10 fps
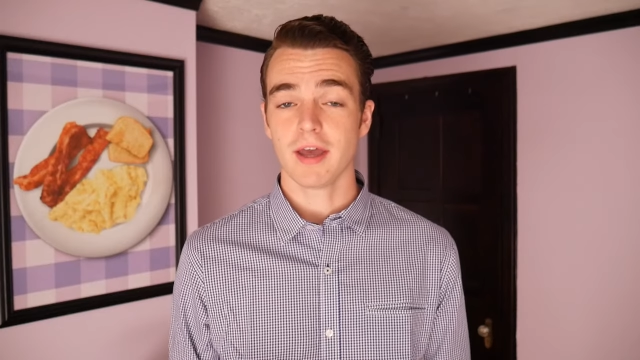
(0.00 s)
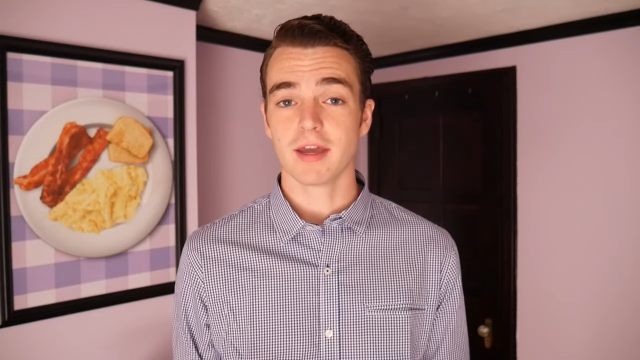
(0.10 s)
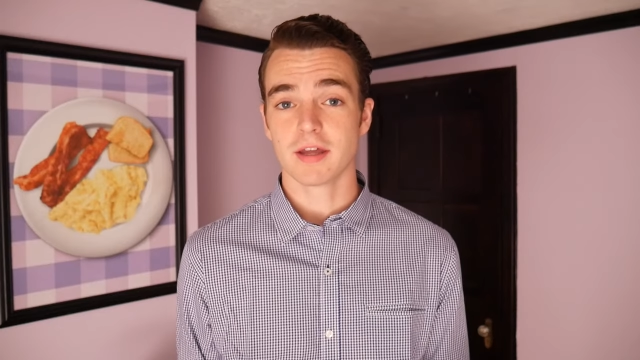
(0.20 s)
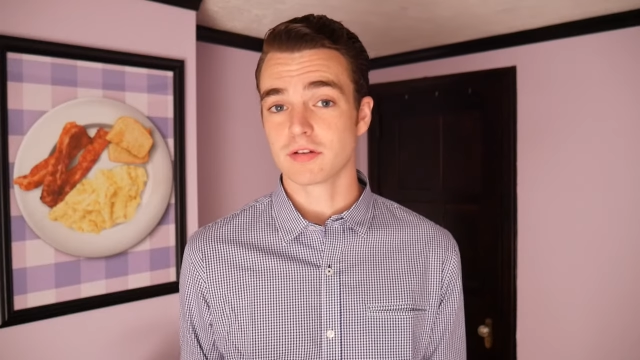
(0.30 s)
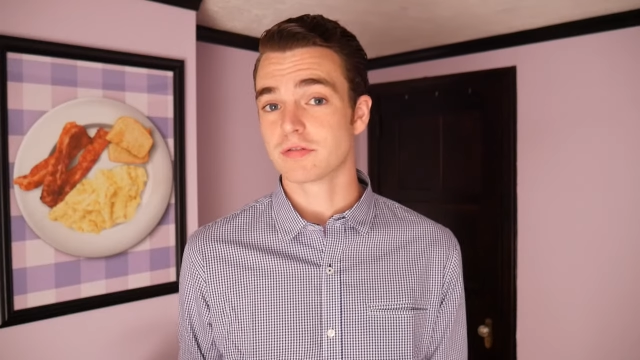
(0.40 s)

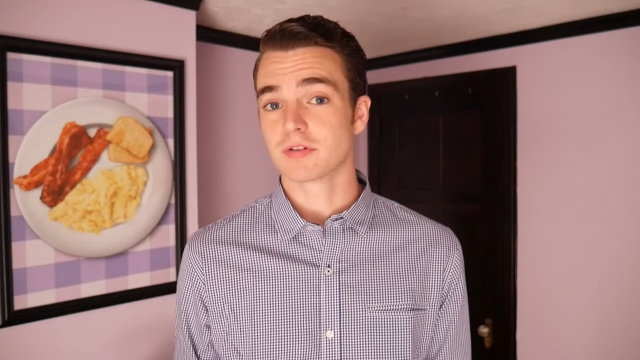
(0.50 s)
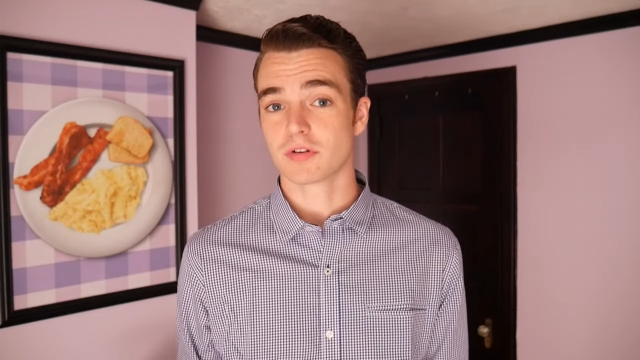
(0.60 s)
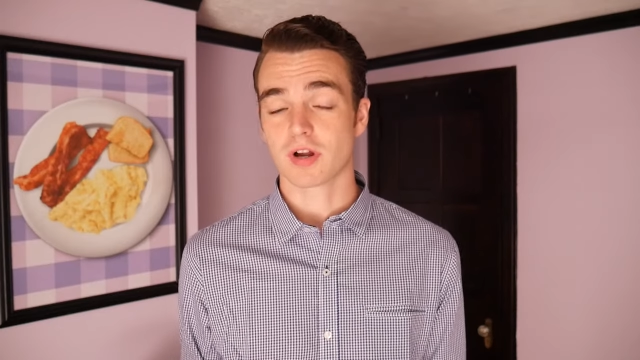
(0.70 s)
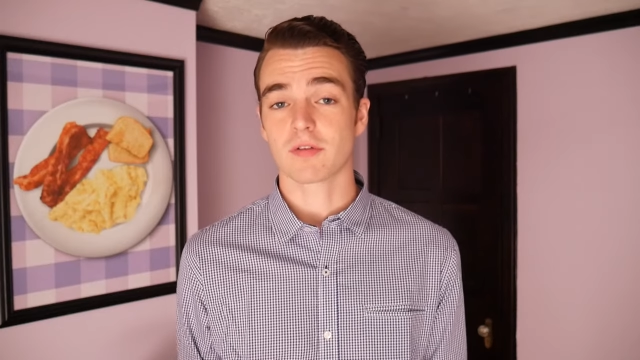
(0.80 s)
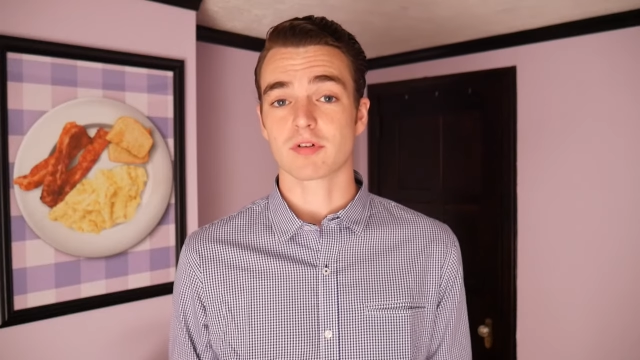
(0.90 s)
and
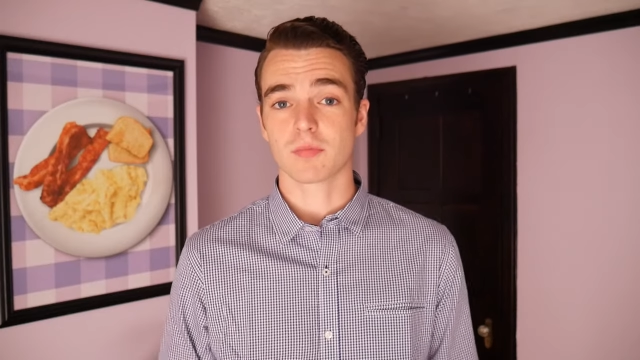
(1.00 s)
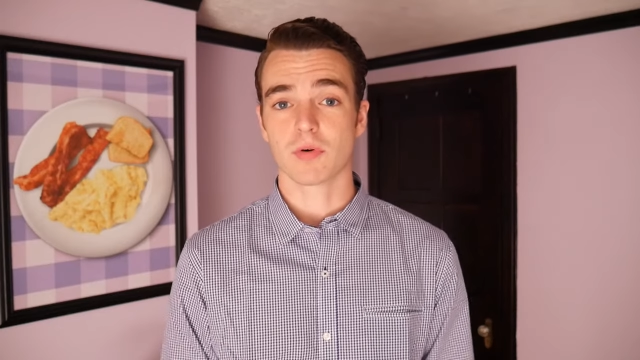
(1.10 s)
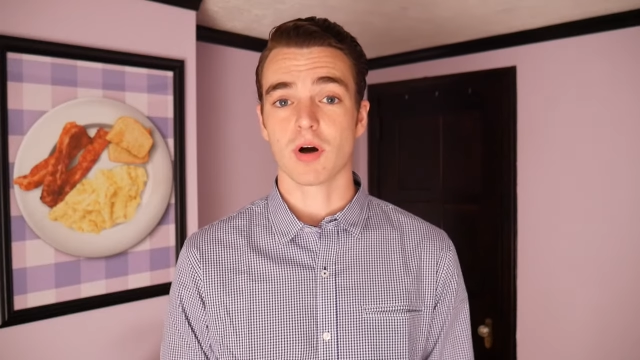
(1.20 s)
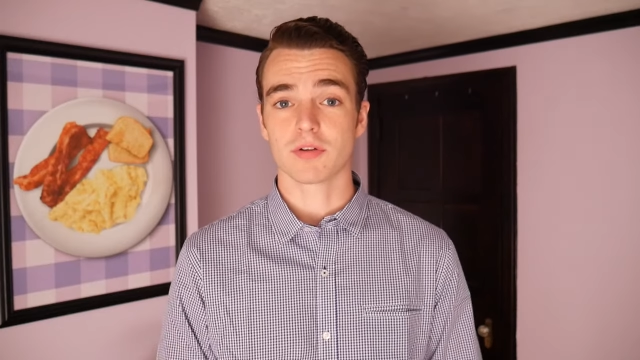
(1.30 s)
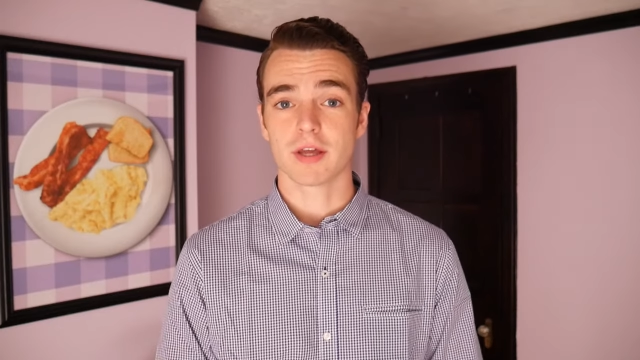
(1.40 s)
you're
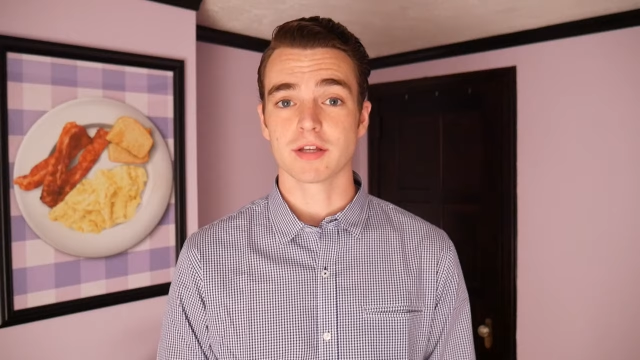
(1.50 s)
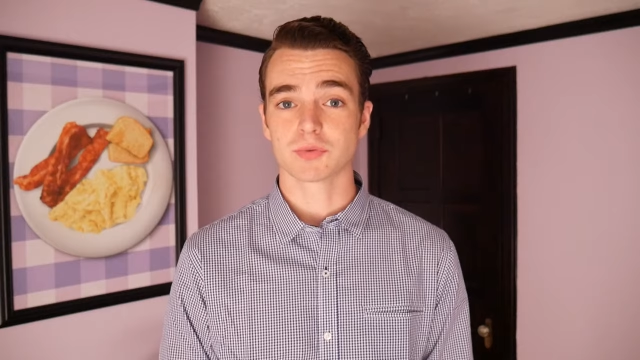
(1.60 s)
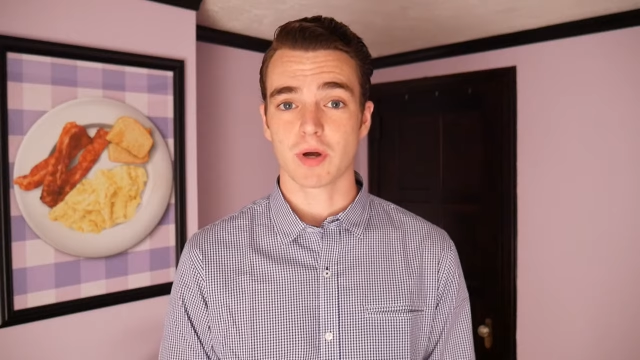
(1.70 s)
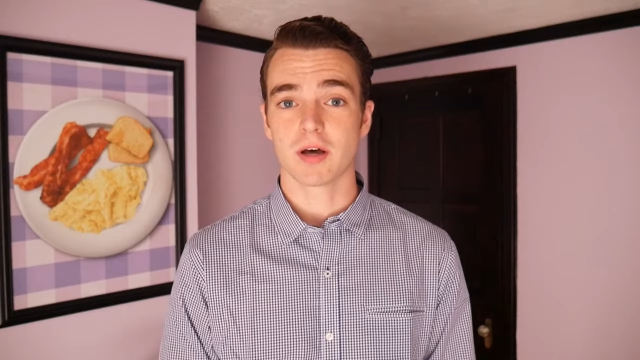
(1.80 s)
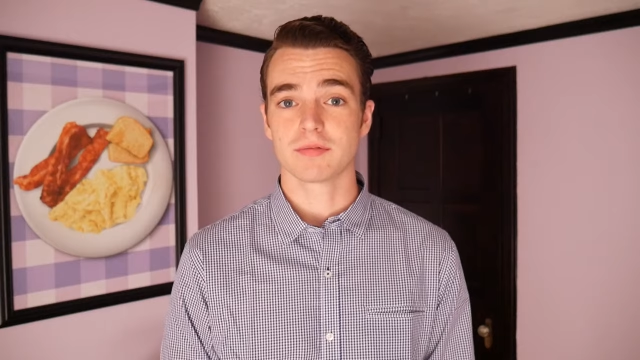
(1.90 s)
comfortable all day
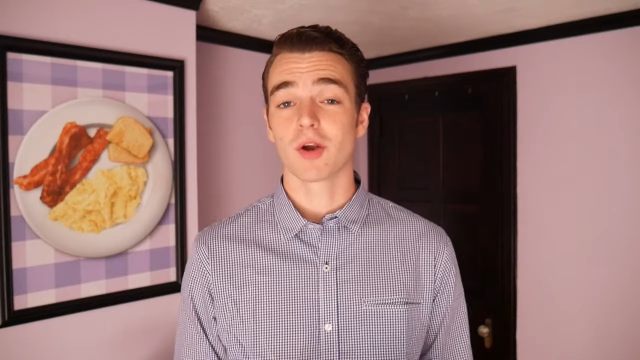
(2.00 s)
as well.